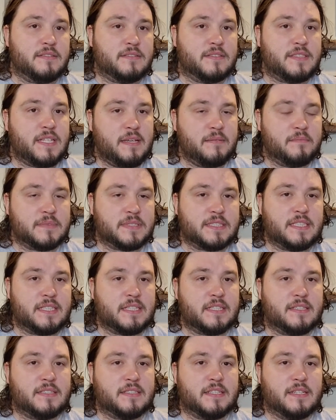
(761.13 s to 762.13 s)
teams
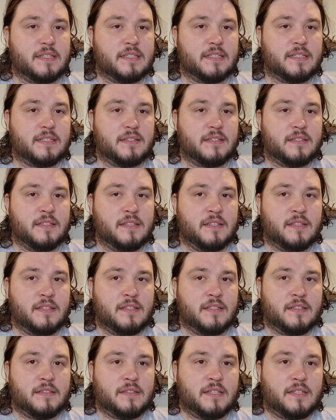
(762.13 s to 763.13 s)
to
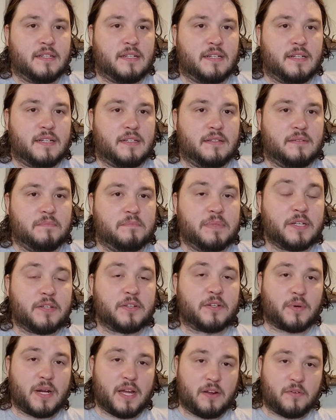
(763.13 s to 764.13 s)
build
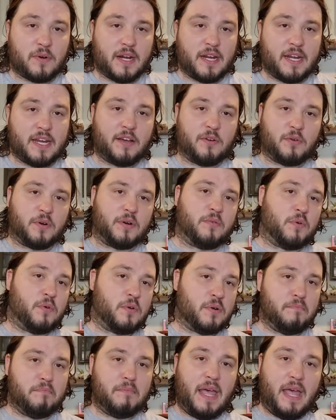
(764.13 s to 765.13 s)
around right now,
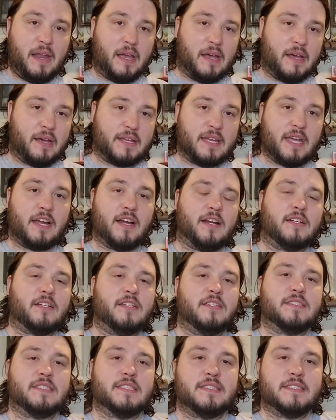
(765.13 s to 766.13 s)
or meta
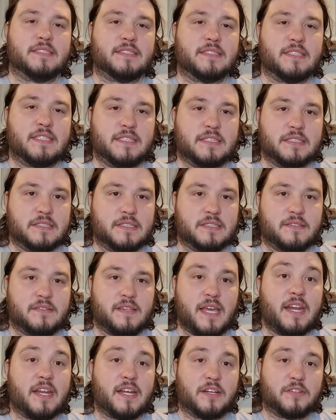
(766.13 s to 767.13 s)
characters, is
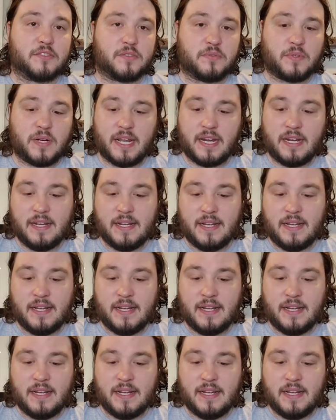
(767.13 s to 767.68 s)
Thanos, right?